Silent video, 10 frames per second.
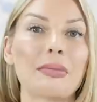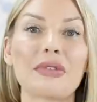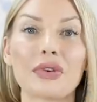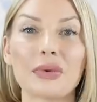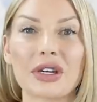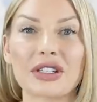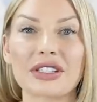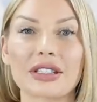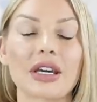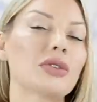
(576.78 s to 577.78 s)
before we
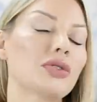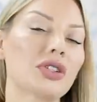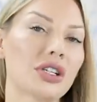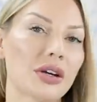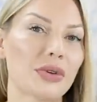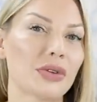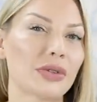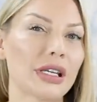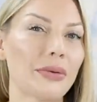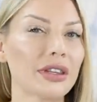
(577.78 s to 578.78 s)
continue, I want to share with you
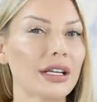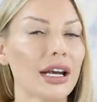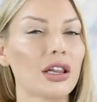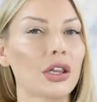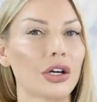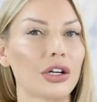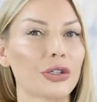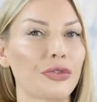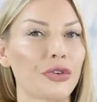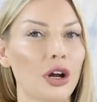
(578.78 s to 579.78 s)
something that I
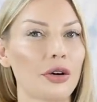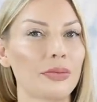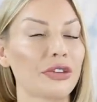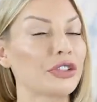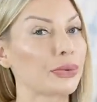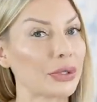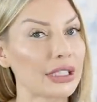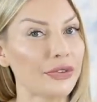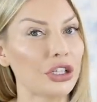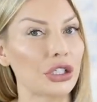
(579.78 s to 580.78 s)
learned from the
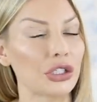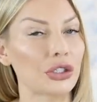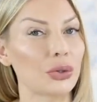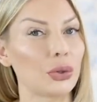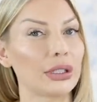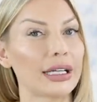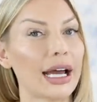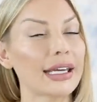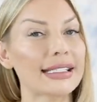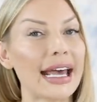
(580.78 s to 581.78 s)
Swiss finishing school that
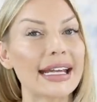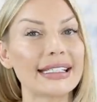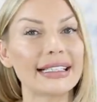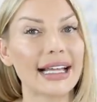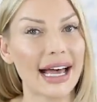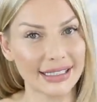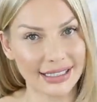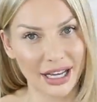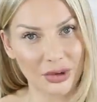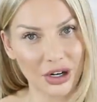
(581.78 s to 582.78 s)
I attended last
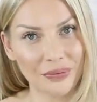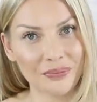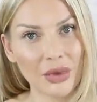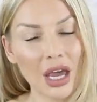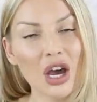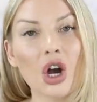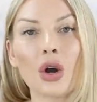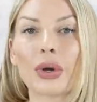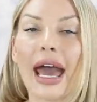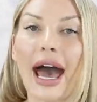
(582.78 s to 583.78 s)
summer.
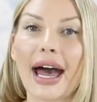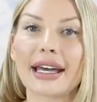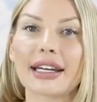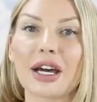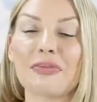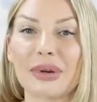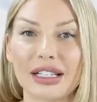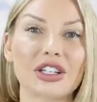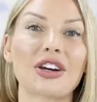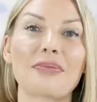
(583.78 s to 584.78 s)
We had a
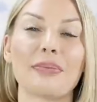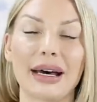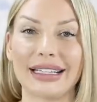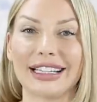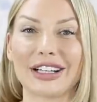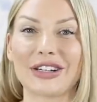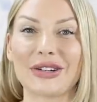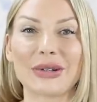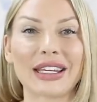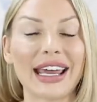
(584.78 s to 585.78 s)
billionaire butler
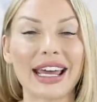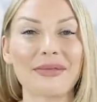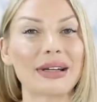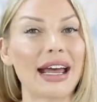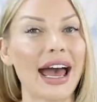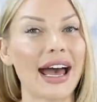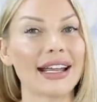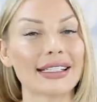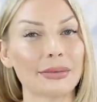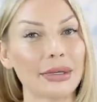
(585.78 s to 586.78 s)
who came and
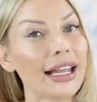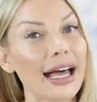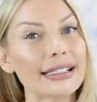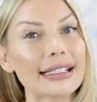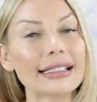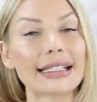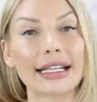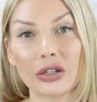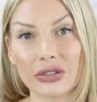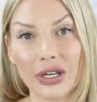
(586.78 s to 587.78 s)
had some classes, and
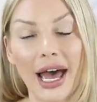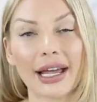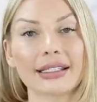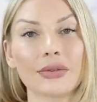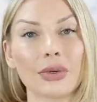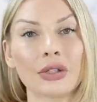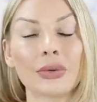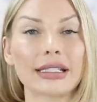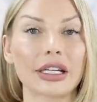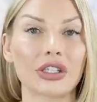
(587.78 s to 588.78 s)
I also had some
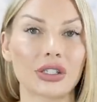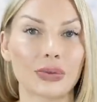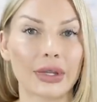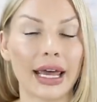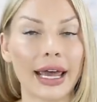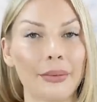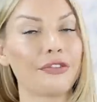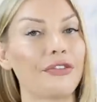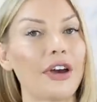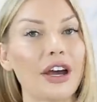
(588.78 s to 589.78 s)
one-on-one sessions with him.
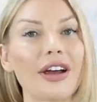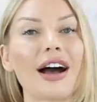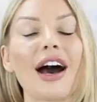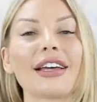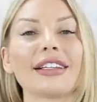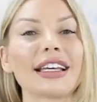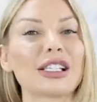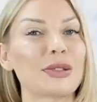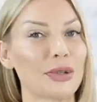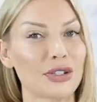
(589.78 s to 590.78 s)
Very highly
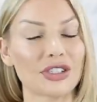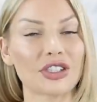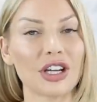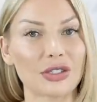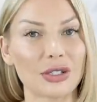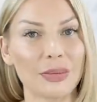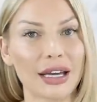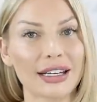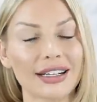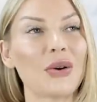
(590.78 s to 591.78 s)
experienced
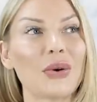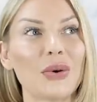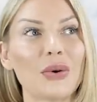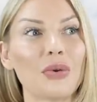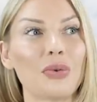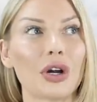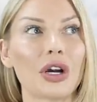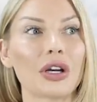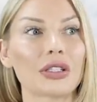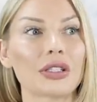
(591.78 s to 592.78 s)
gentleman who
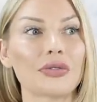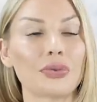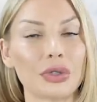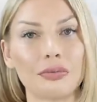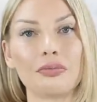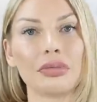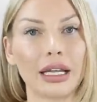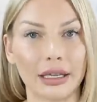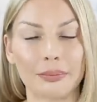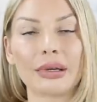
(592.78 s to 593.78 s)
worked with
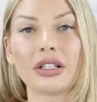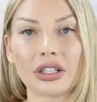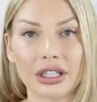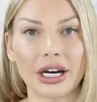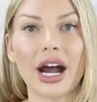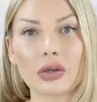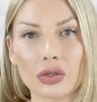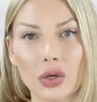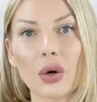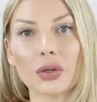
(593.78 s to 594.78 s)
like billionaire
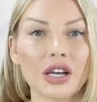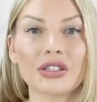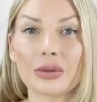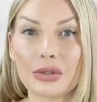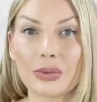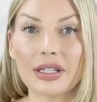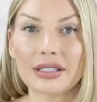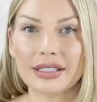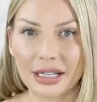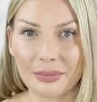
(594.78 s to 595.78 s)
households. There was
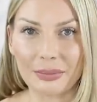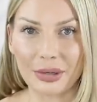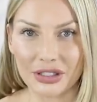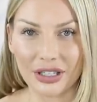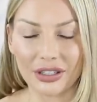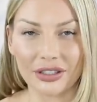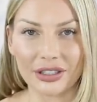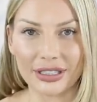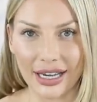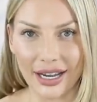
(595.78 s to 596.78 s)
one tip in
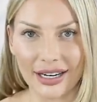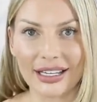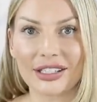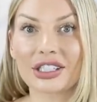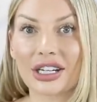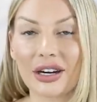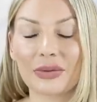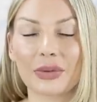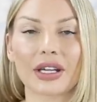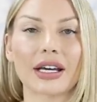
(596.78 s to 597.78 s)
particular that he
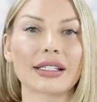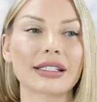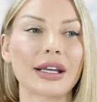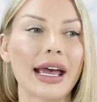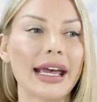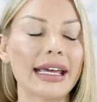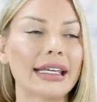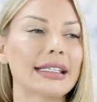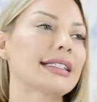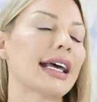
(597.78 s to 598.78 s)
shared with us.
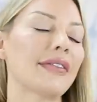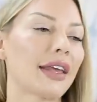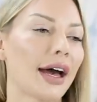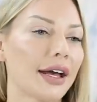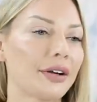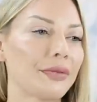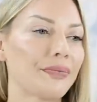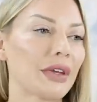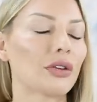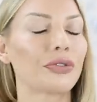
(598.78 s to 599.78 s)
He said that,
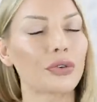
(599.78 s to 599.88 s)
and of